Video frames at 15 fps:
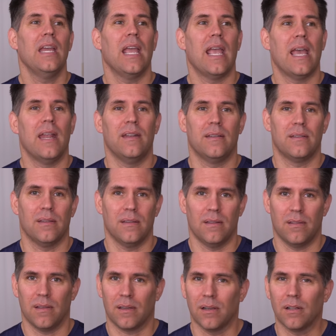And
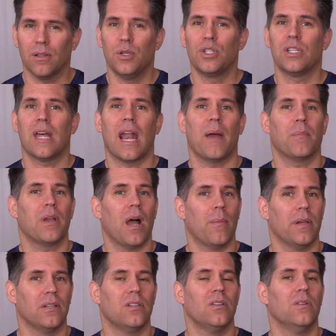the conclusion that I'm
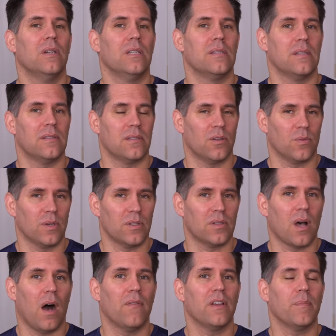coming to is it's the
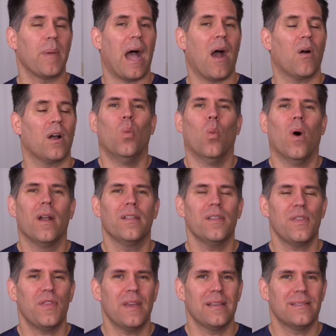resolving power. One of
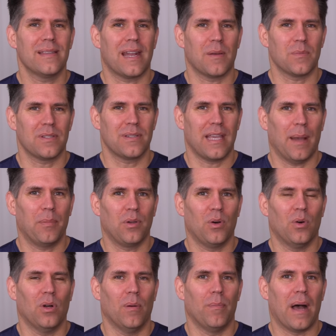the things that I'm
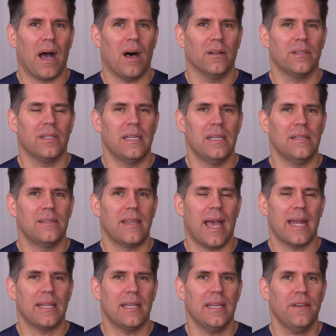skeptical about is
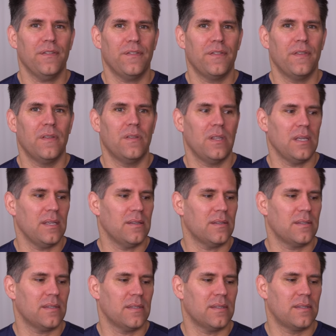that if
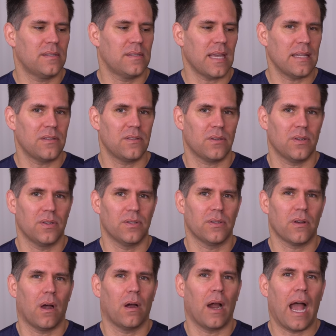these
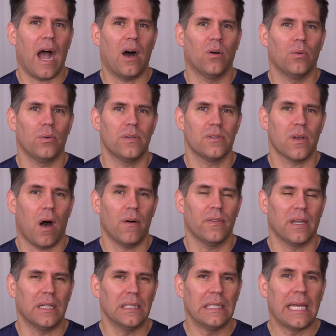sensors are out
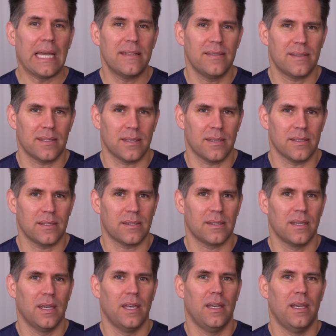resolving lenses,